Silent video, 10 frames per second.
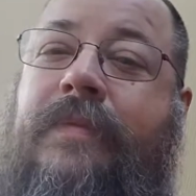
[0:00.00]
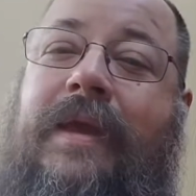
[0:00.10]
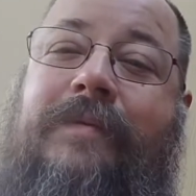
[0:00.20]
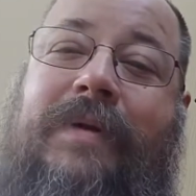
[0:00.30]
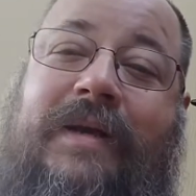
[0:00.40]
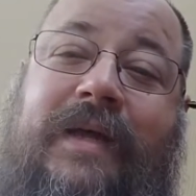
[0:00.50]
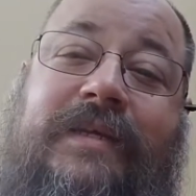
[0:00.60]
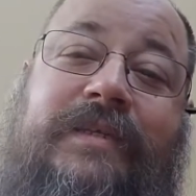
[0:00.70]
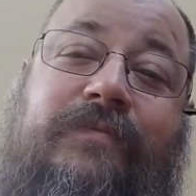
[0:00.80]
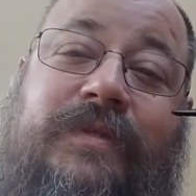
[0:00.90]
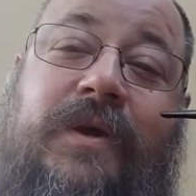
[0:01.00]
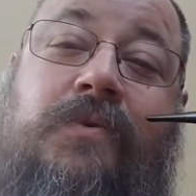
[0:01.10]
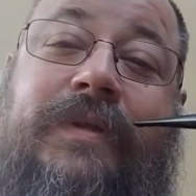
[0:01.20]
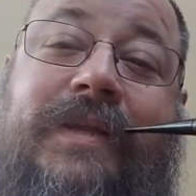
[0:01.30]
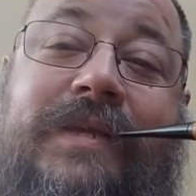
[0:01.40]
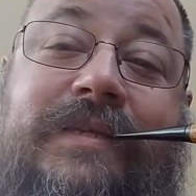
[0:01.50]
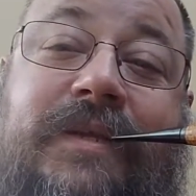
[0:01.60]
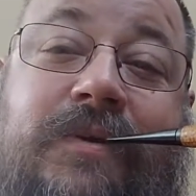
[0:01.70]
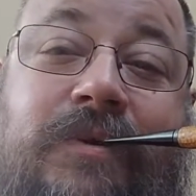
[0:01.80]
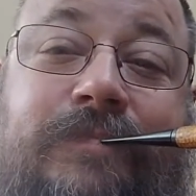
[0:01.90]
And my cousin was holding his
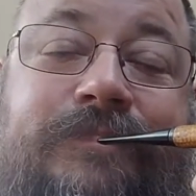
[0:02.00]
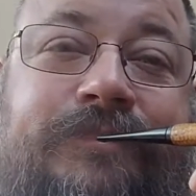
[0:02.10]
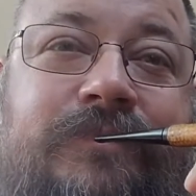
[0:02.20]
arm.